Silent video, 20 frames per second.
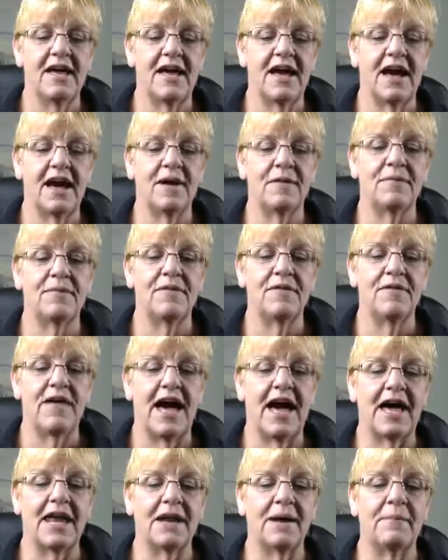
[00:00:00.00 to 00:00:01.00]

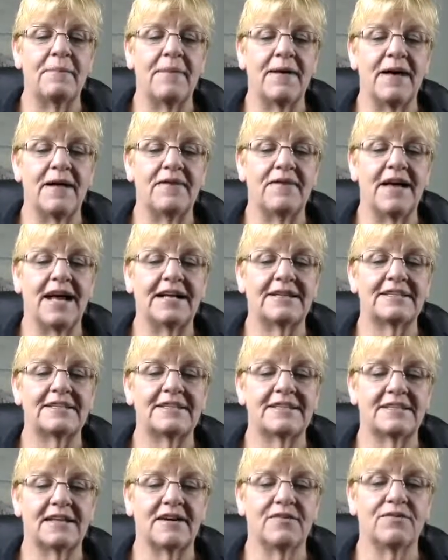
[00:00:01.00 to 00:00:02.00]
That
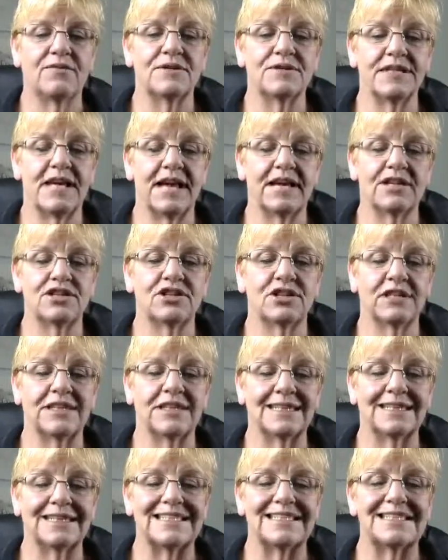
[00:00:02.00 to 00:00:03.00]
stuff was actually
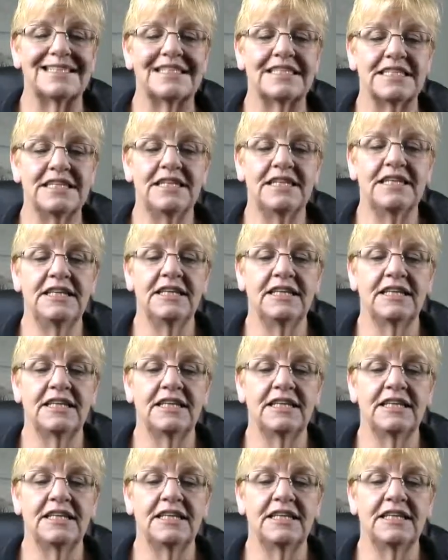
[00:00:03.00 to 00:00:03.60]
listed,